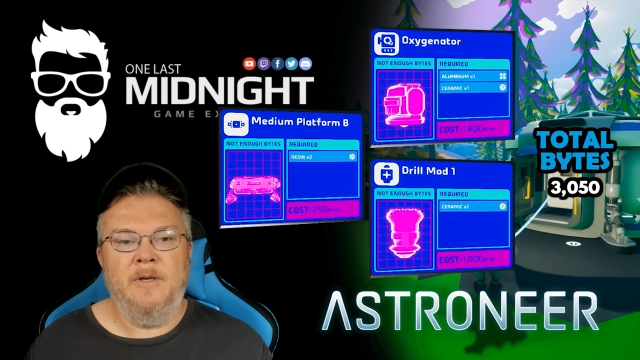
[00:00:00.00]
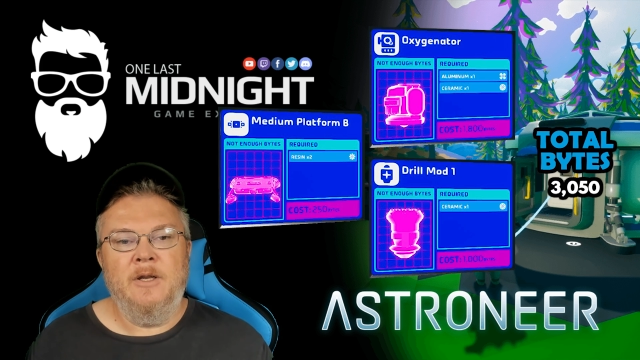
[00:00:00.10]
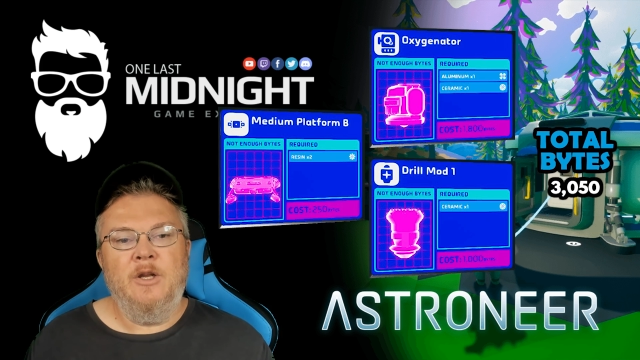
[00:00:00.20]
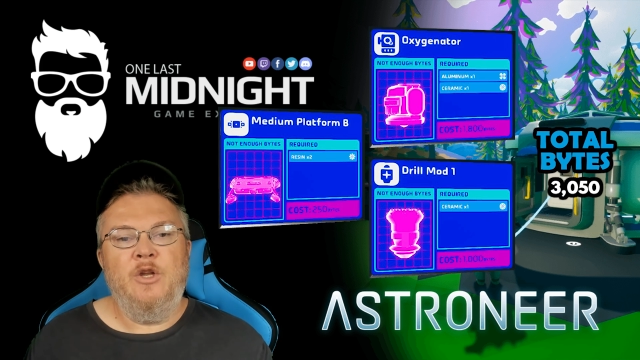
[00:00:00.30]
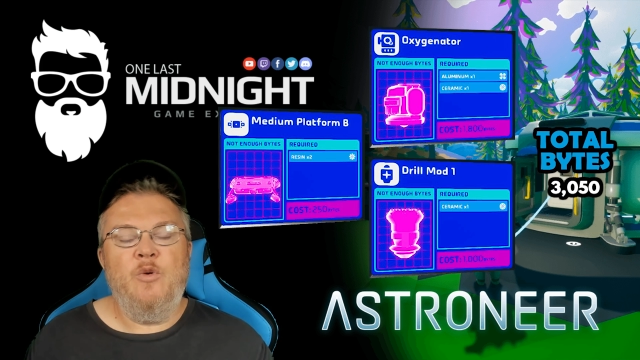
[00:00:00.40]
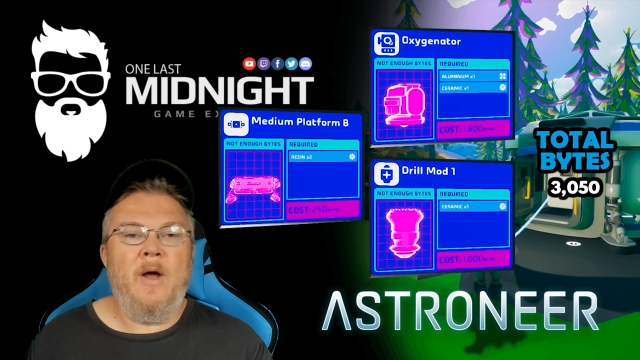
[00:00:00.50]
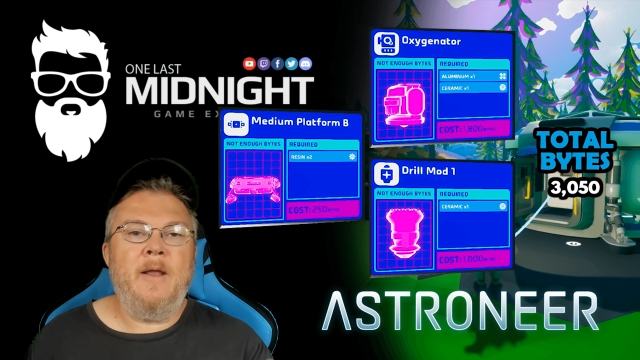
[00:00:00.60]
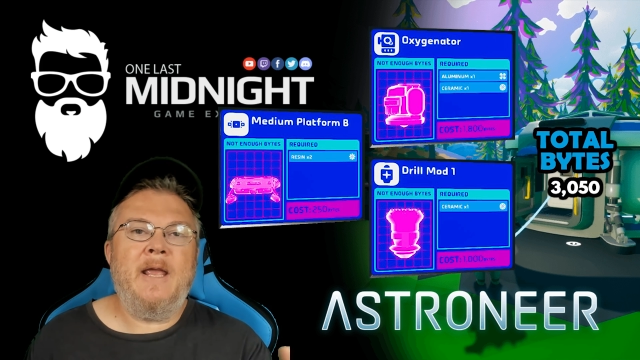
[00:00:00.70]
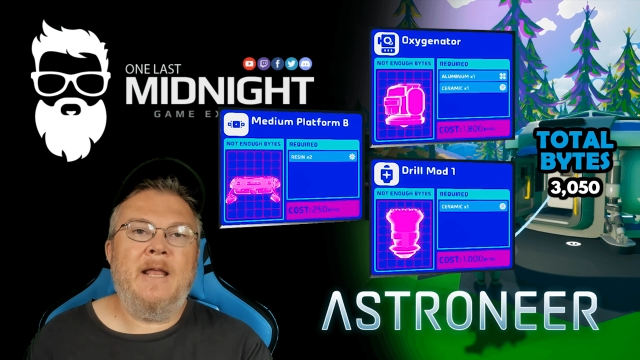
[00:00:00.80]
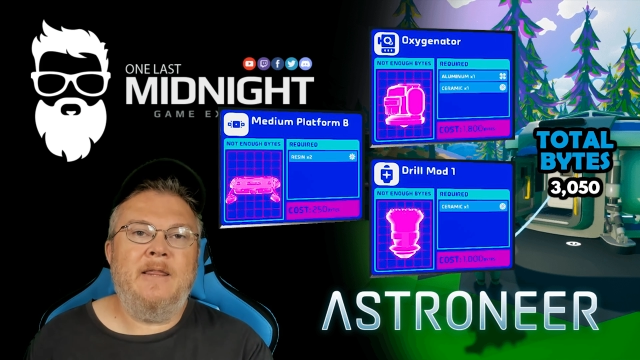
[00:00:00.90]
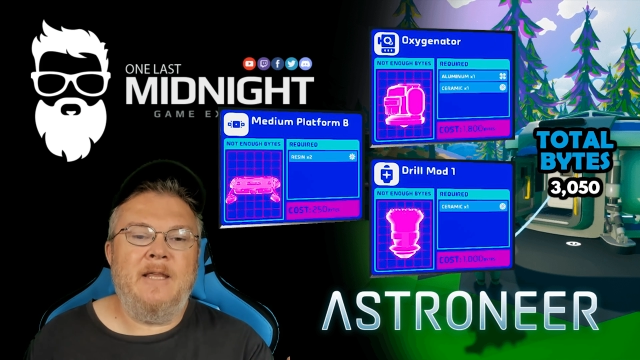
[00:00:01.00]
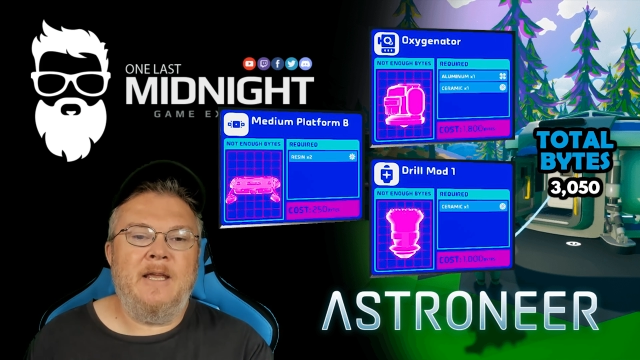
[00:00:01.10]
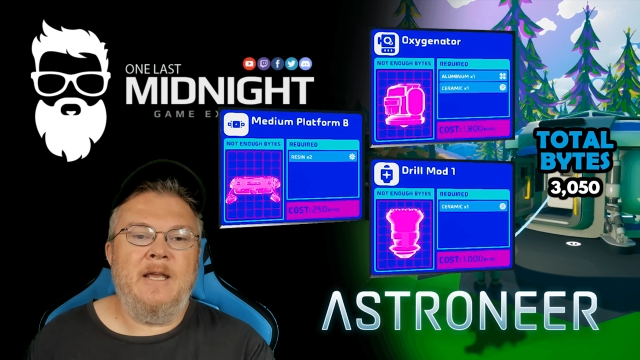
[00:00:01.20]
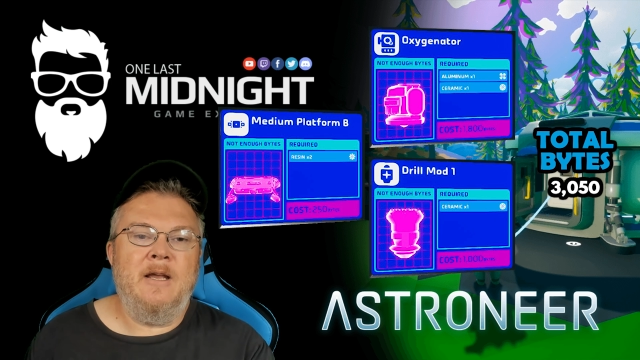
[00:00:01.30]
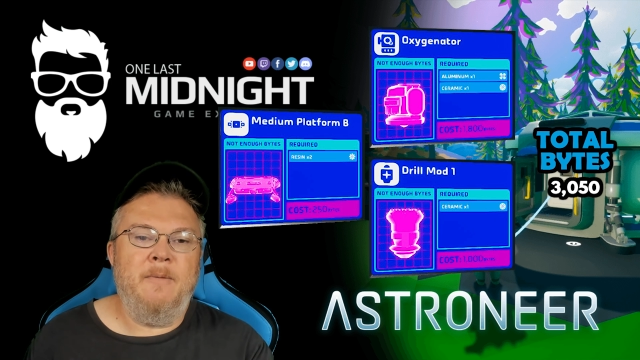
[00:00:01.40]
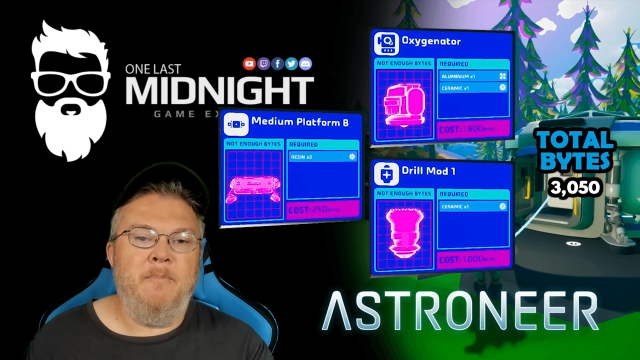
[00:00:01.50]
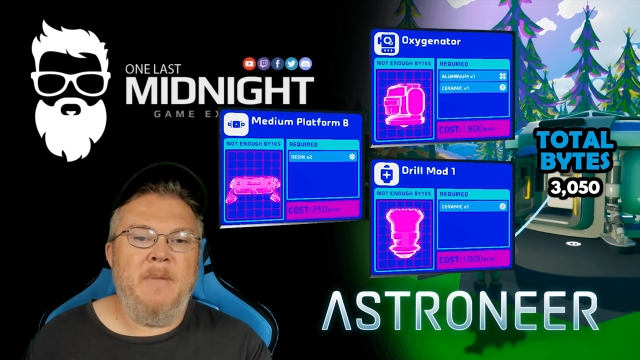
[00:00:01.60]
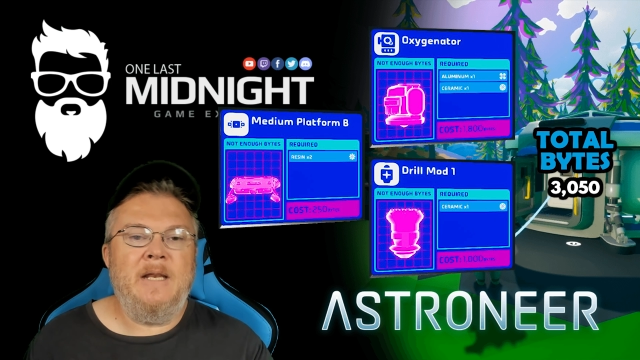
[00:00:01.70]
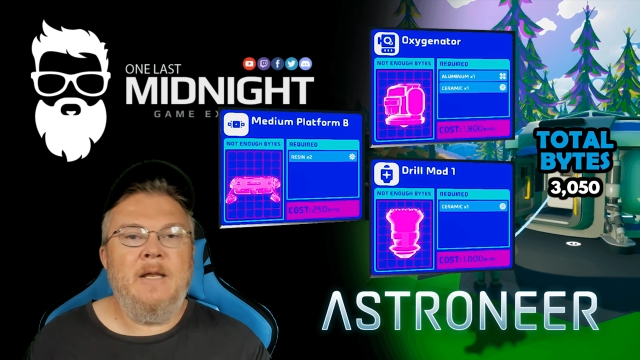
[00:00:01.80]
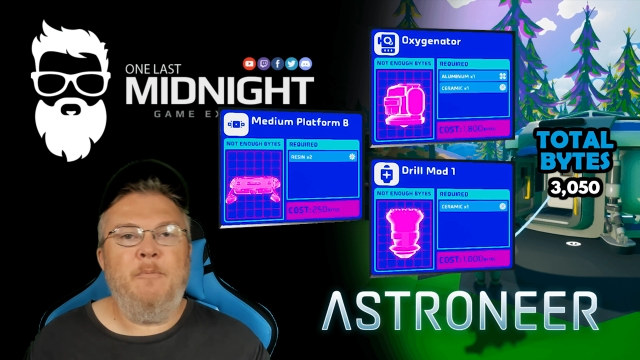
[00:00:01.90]
You want to get the
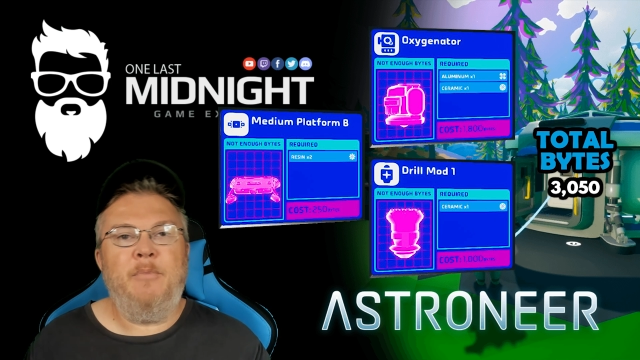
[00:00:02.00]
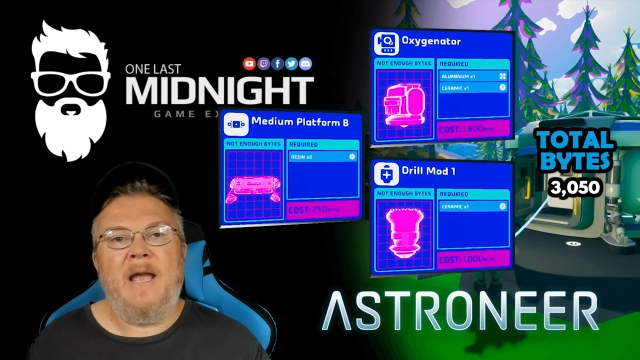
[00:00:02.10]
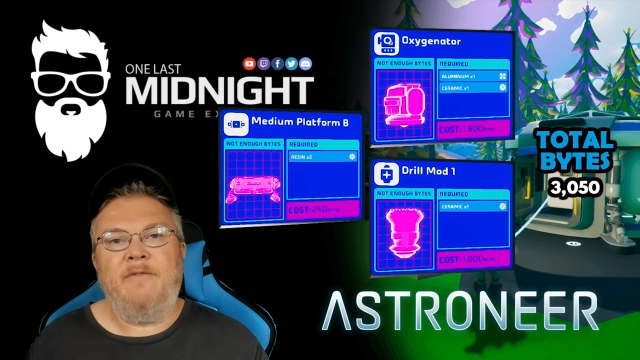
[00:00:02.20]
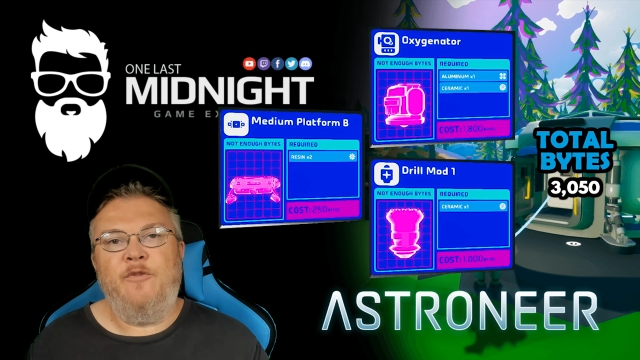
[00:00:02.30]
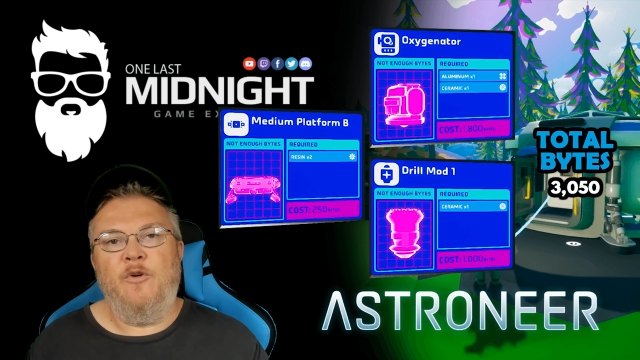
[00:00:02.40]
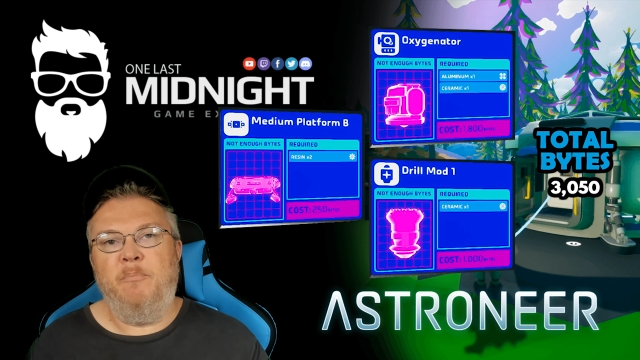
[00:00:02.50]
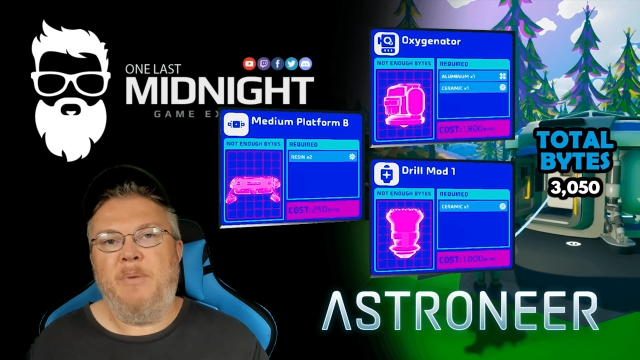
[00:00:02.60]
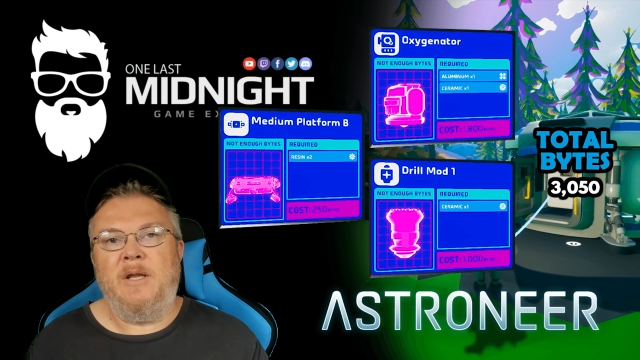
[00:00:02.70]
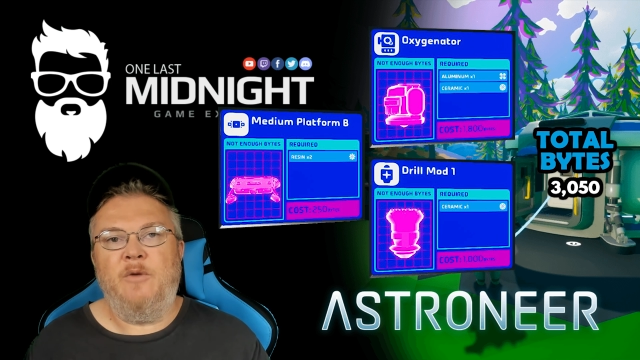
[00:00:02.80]
medium platform B,